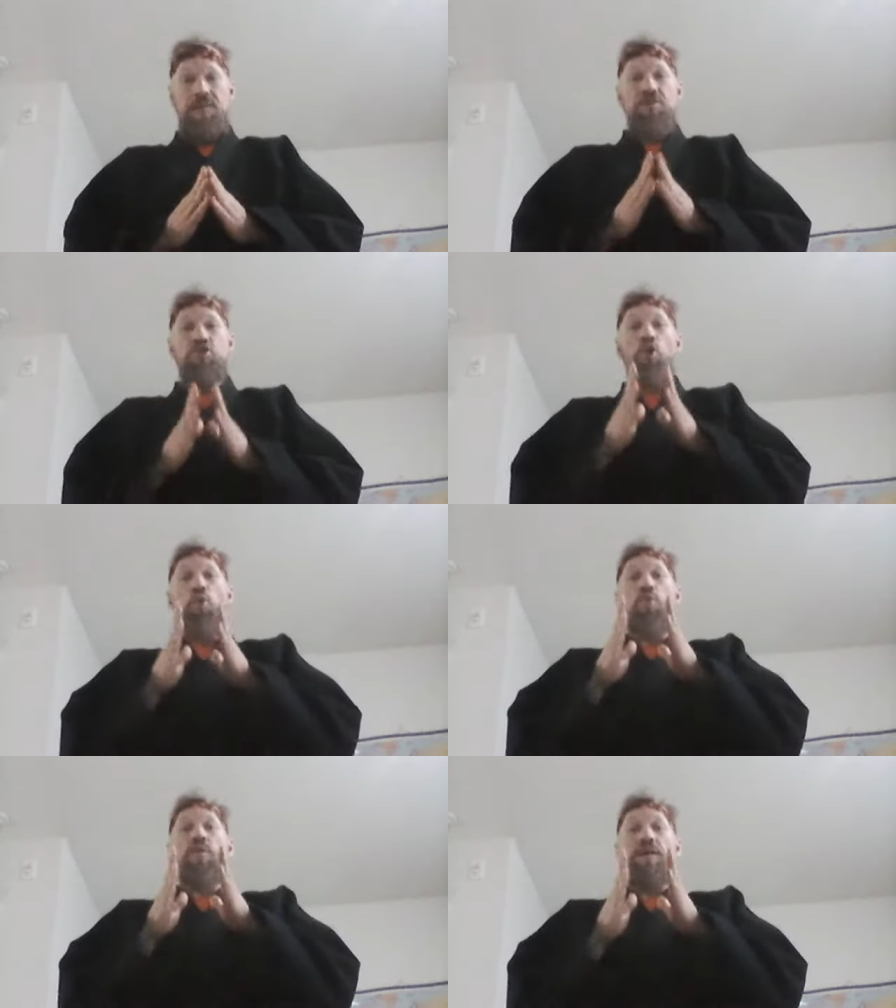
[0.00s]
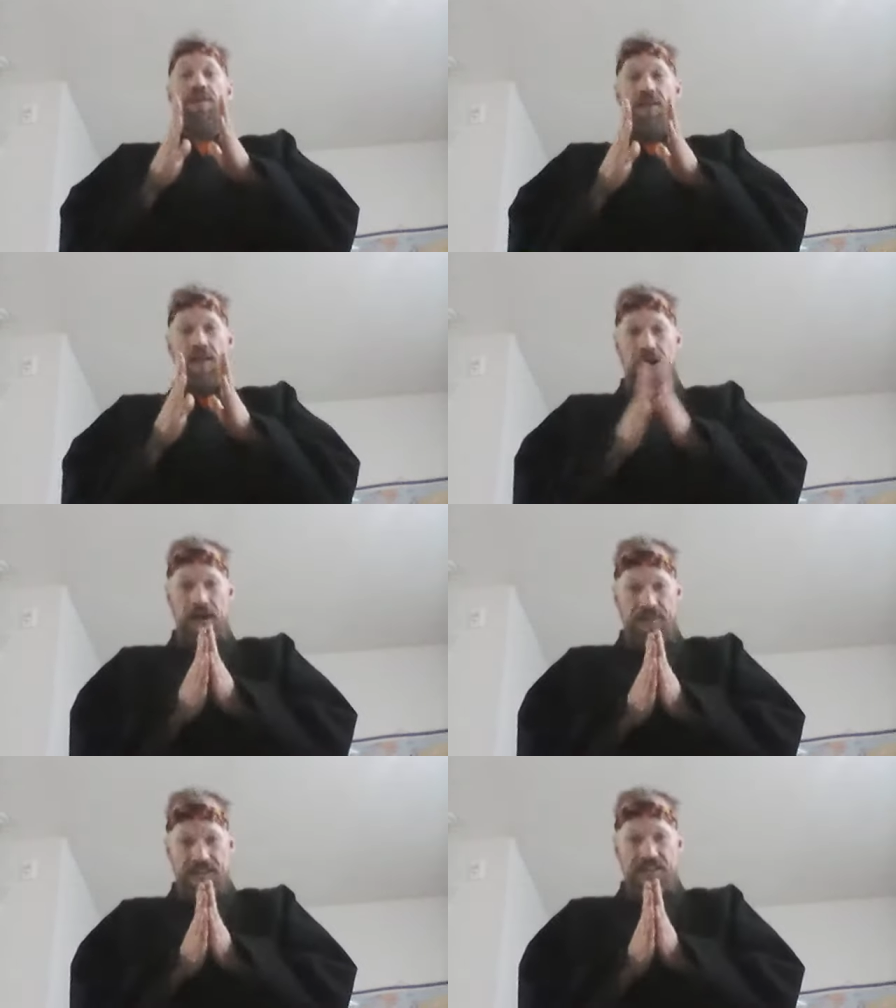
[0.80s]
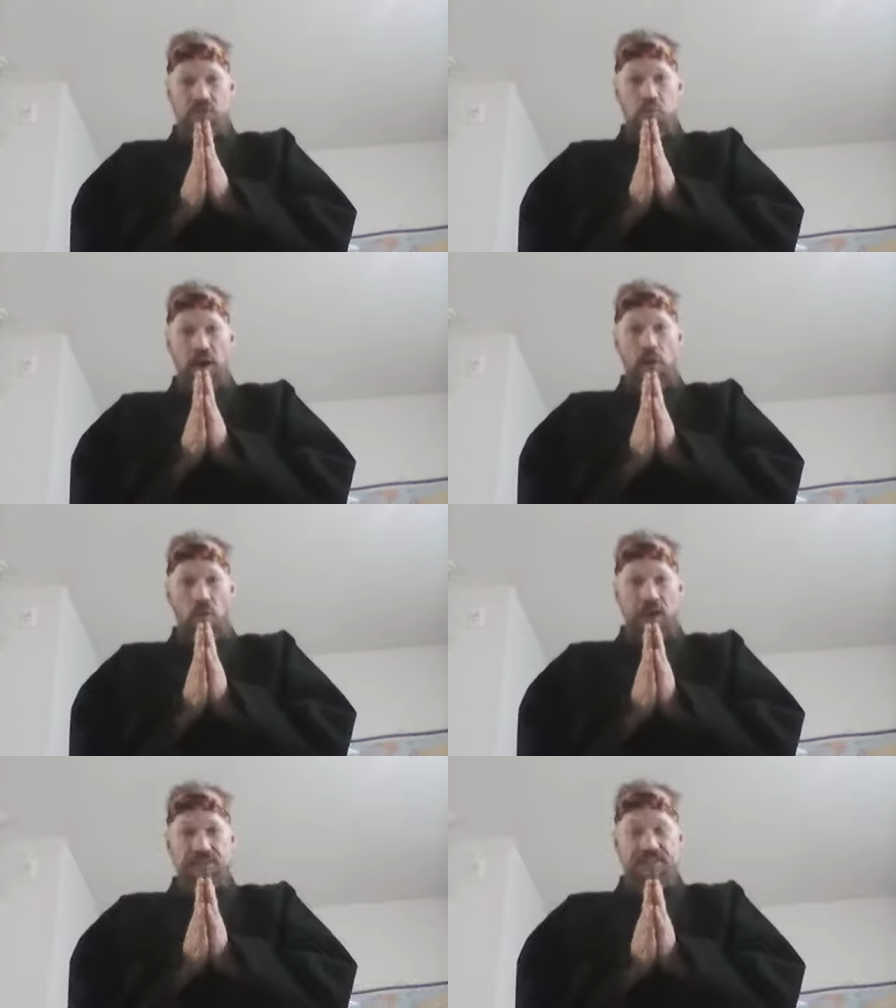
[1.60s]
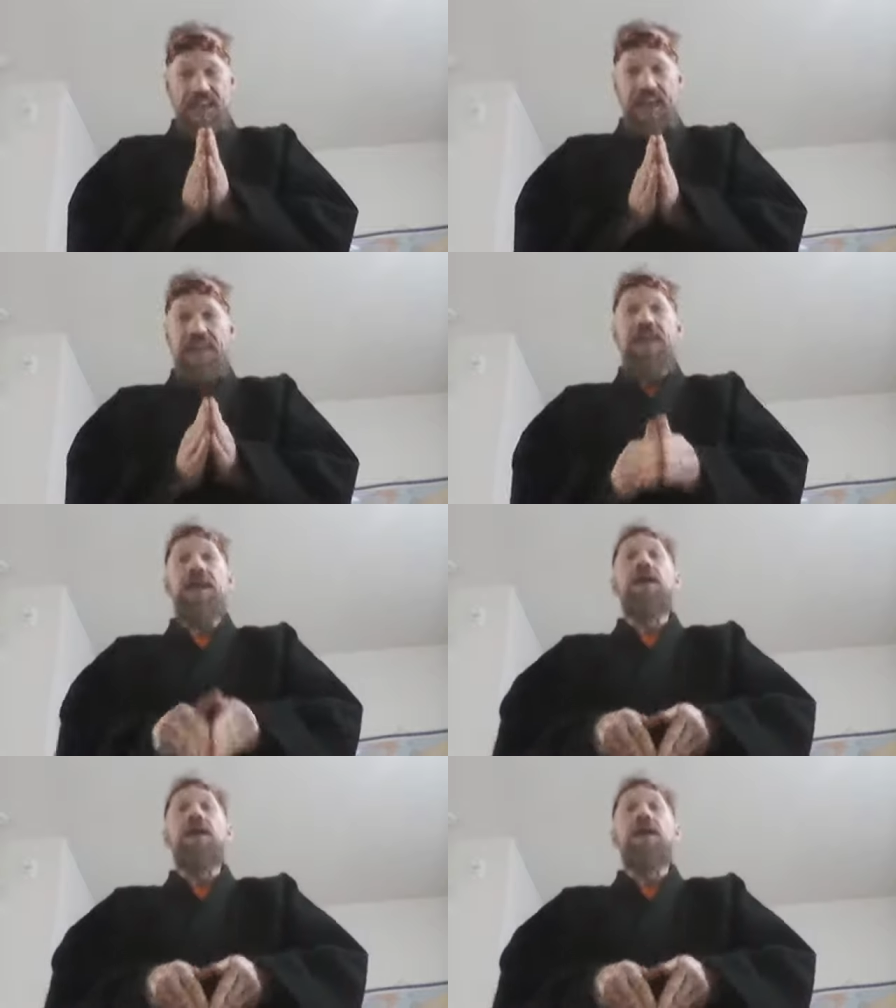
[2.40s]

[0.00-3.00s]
So this is what I want to say,